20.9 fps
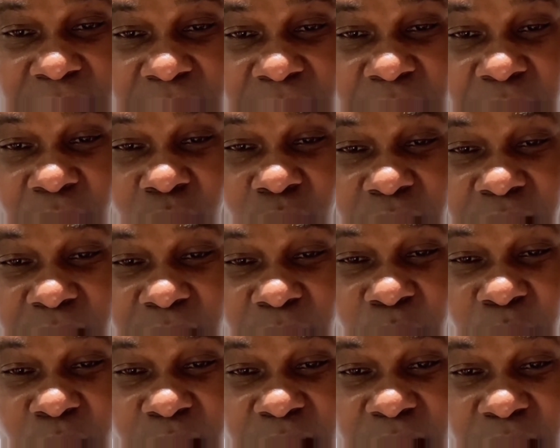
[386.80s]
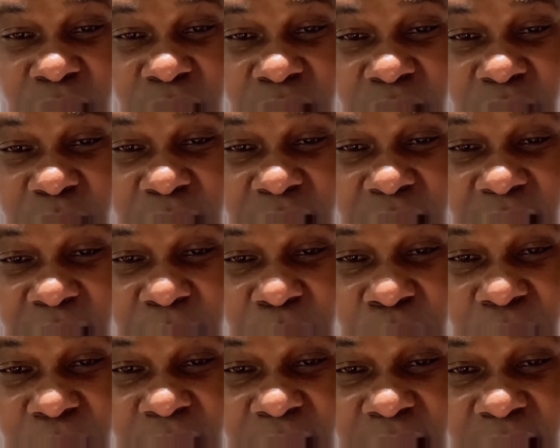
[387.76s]
You was supposed to be Jamaica
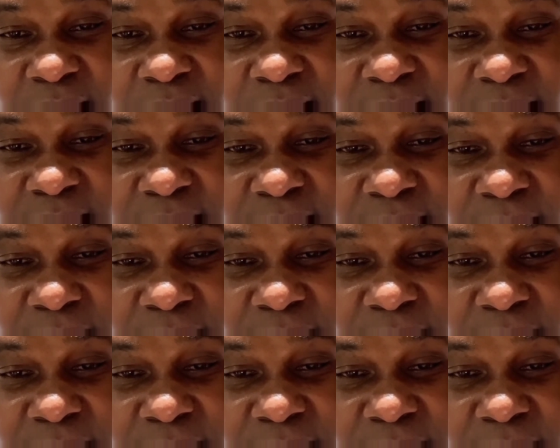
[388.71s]
Prize.